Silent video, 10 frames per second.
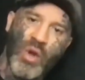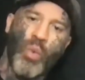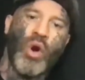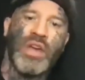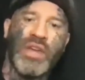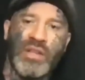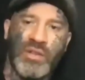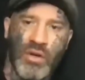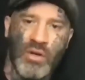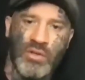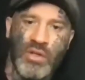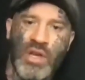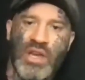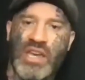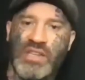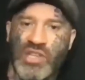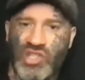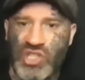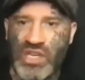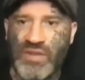What he had done is
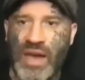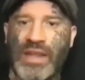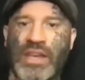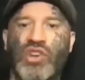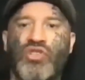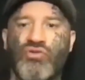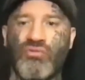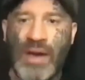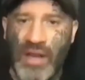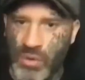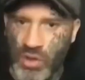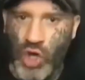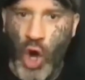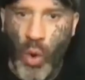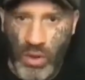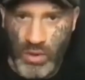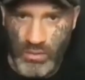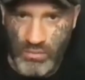achieved an incredible goal.